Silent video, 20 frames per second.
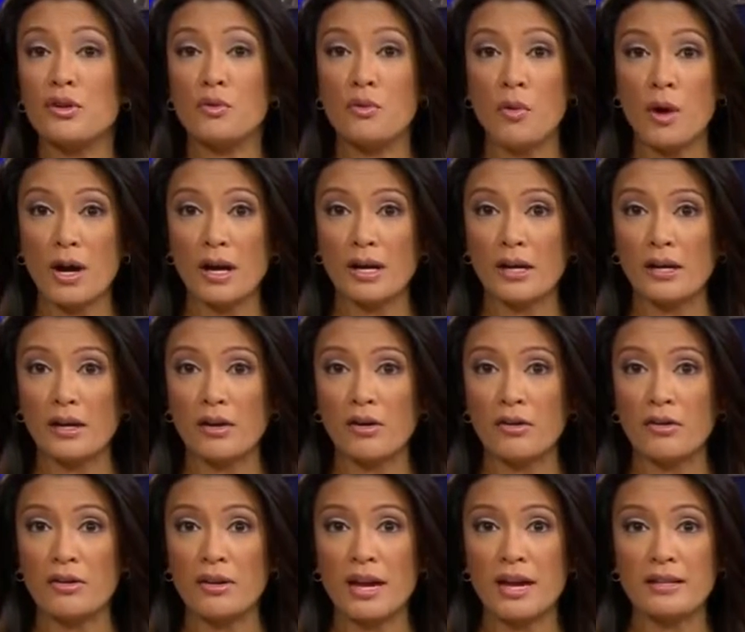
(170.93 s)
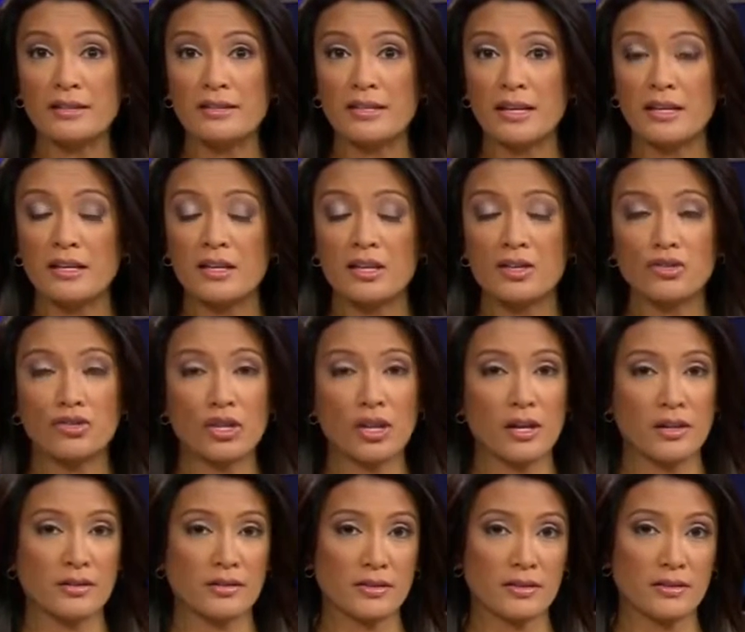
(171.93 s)
in Hawaii are not taking
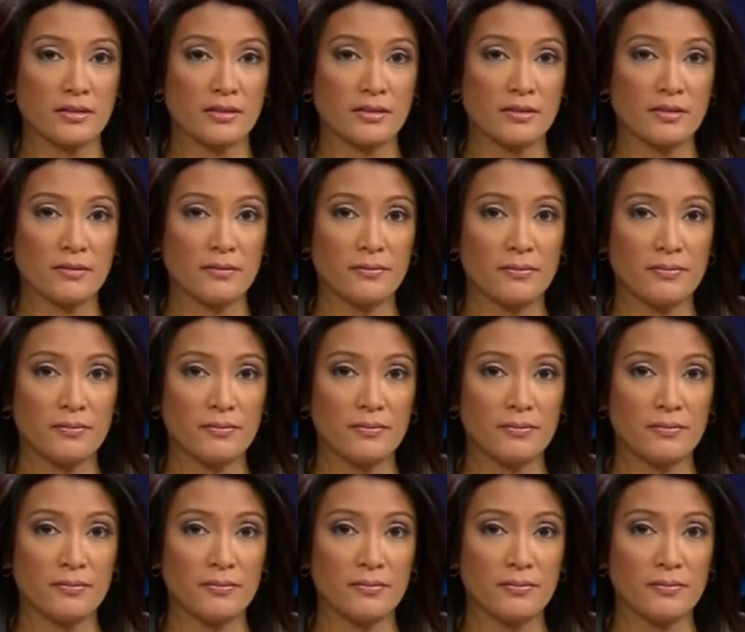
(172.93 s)
chances.